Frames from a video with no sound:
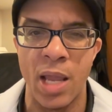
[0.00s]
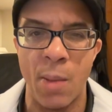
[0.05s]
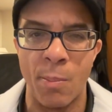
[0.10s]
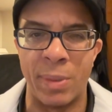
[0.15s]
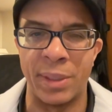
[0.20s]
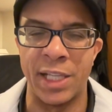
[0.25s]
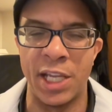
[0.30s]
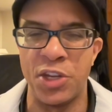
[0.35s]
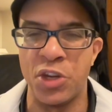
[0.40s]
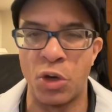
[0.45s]

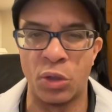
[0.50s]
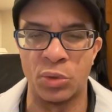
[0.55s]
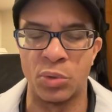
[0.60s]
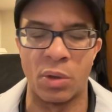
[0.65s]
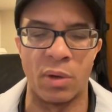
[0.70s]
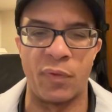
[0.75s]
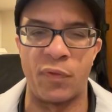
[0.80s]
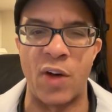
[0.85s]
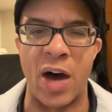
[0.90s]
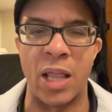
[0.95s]
but then you don't do
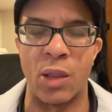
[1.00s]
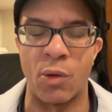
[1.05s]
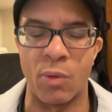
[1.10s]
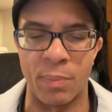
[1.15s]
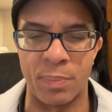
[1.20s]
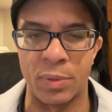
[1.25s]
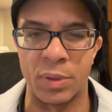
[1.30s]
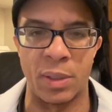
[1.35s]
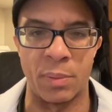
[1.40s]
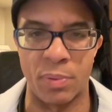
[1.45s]
a follow
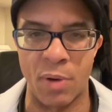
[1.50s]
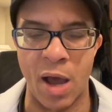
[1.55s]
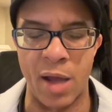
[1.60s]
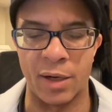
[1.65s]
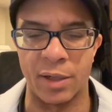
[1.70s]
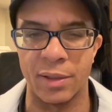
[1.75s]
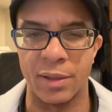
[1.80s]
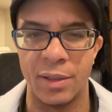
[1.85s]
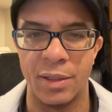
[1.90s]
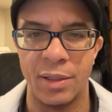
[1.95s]
up on the
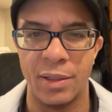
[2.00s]
product